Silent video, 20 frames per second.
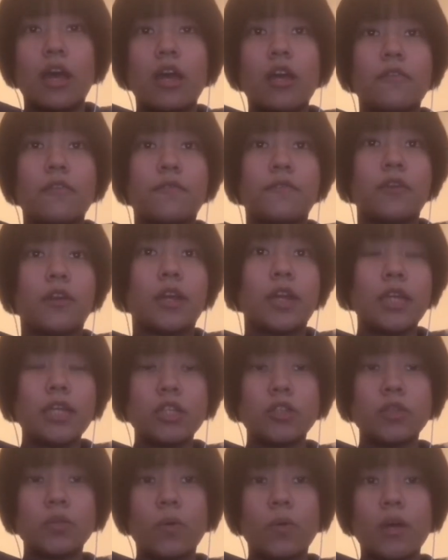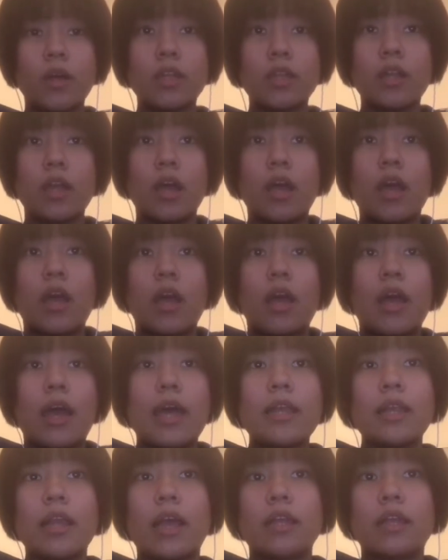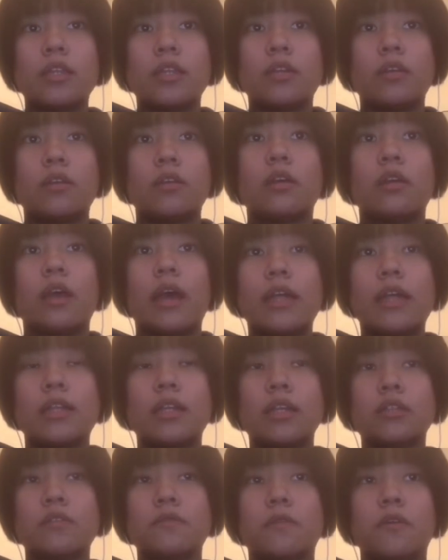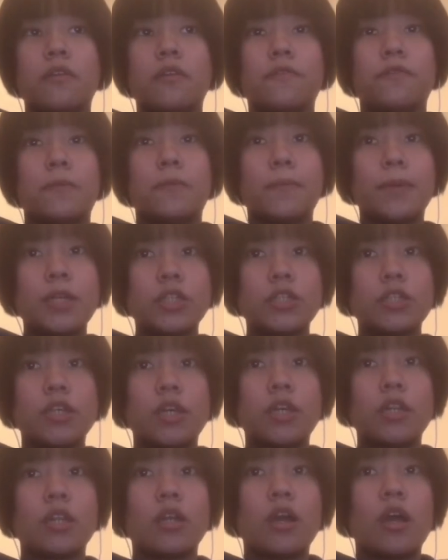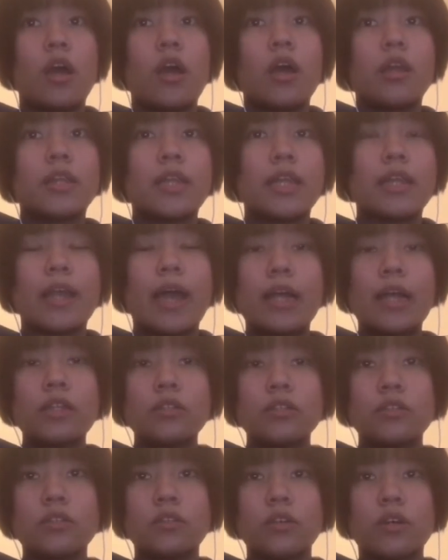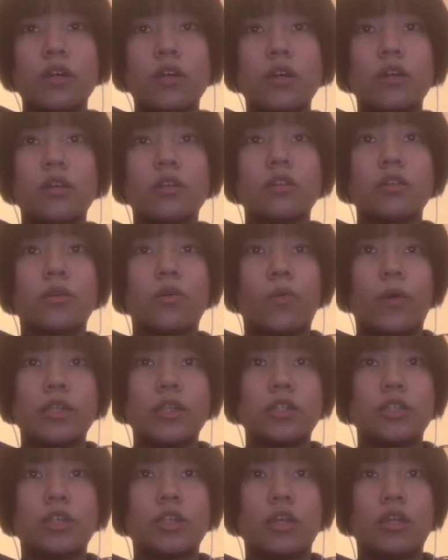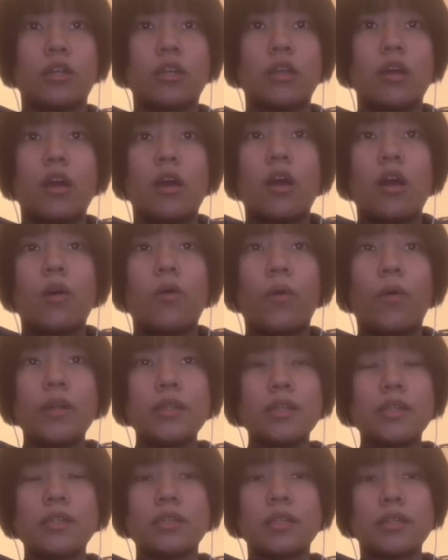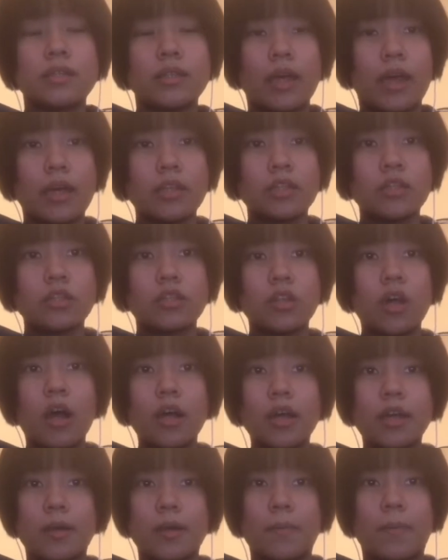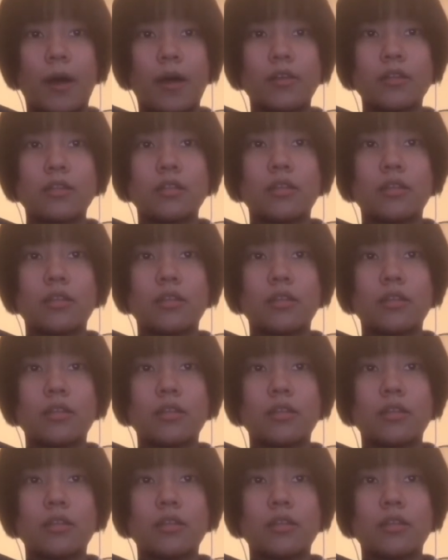if there is one, and any headings for information that answer the question, what is the text talking about?